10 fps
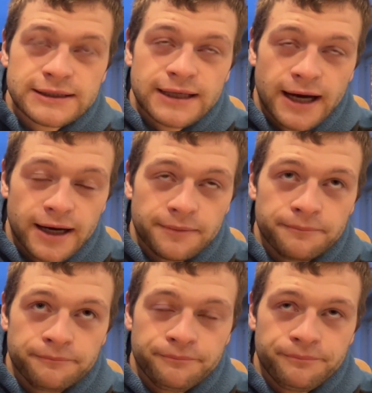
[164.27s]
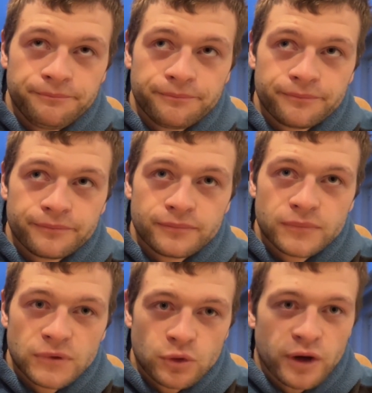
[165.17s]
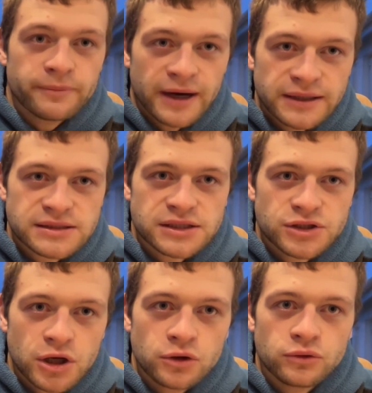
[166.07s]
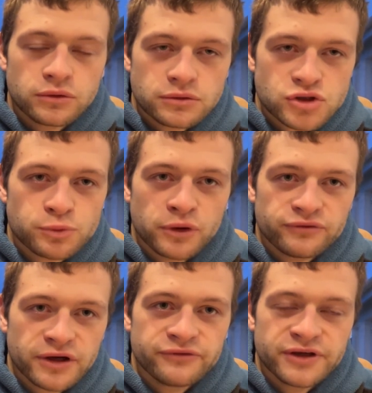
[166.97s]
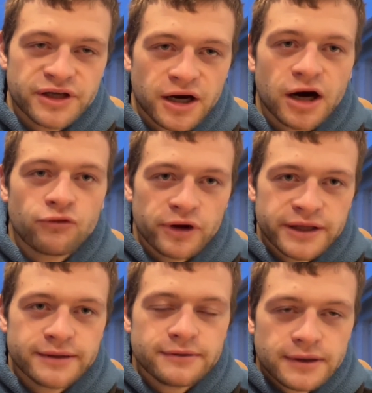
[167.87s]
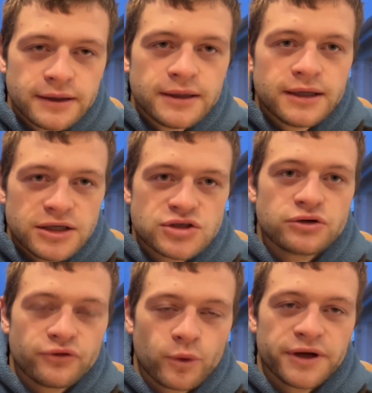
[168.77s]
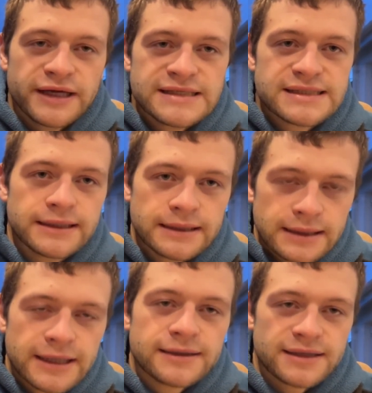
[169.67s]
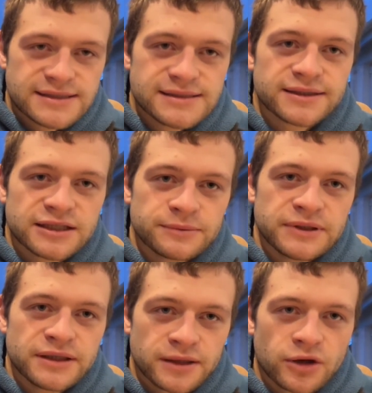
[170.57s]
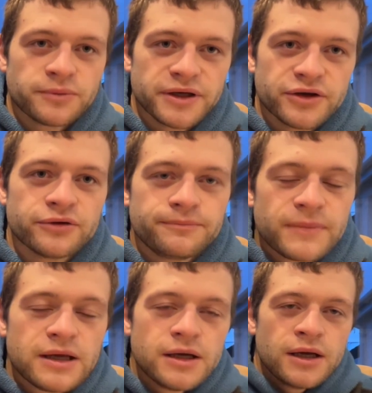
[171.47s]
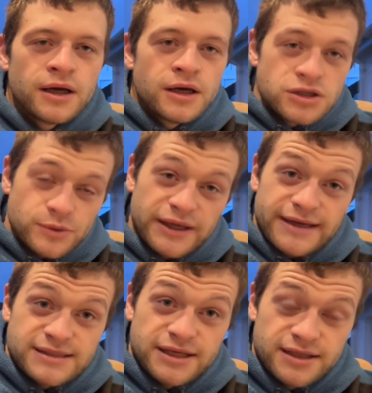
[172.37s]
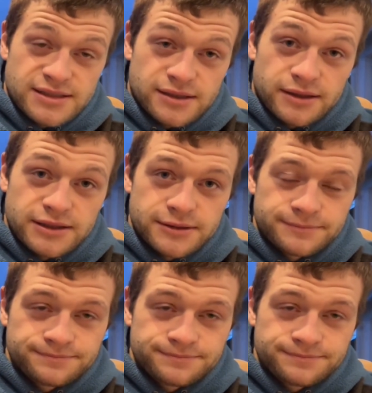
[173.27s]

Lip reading: quite bad because I know 2.5 in your heart rate is over 180. This is gonna be a nightmare. So we get to the other side,